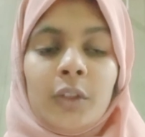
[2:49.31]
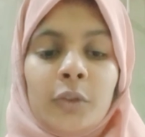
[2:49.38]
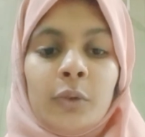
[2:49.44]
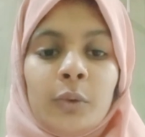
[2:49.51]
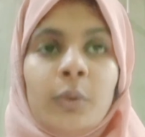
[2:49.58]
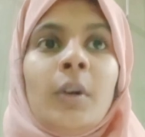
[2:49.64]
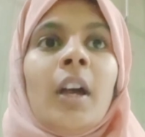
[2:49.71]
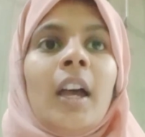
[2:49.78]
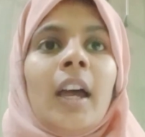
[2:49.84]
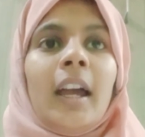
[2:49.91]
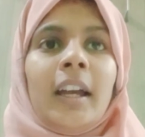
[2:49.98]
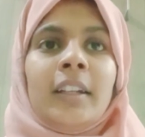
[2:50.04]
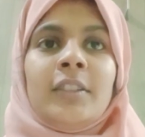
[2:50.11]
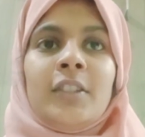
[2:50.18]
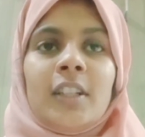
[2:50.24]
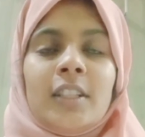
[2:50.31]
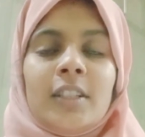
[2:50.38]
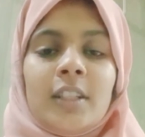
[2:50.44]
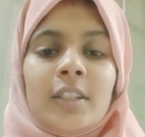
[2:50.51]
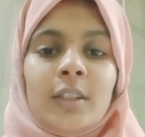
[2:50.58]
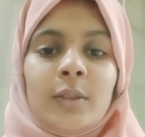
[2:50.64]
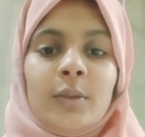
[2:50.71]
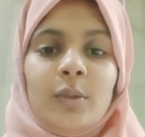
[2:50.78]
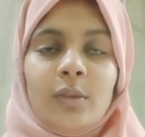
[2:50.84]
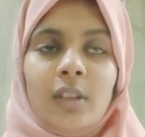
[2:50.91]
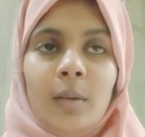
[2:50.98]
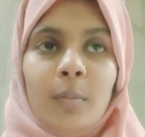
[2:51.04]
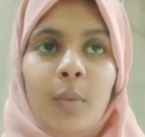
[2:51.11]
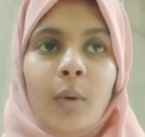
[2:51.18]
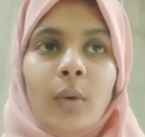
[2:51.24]
tissue and changes into
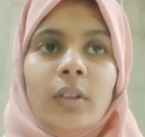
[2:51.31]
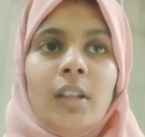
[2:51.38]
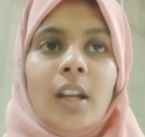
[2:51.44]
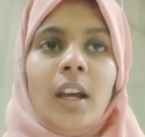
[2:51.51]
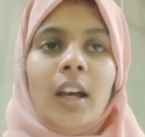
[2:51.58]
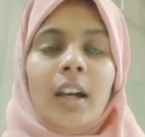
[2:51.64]
the bone.